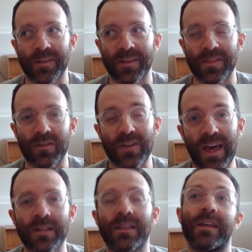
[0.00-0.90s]
The
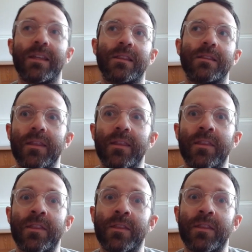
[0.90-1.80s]
fact that
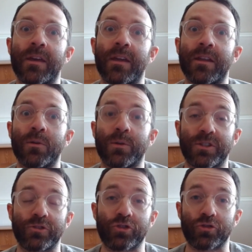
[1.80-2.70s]
it was
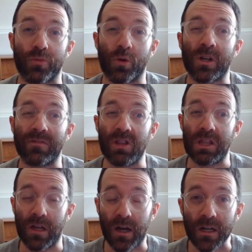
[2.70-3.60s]
a stroke of
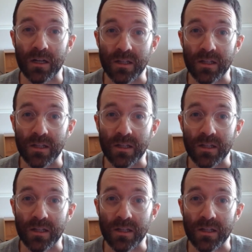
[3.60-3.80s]
luck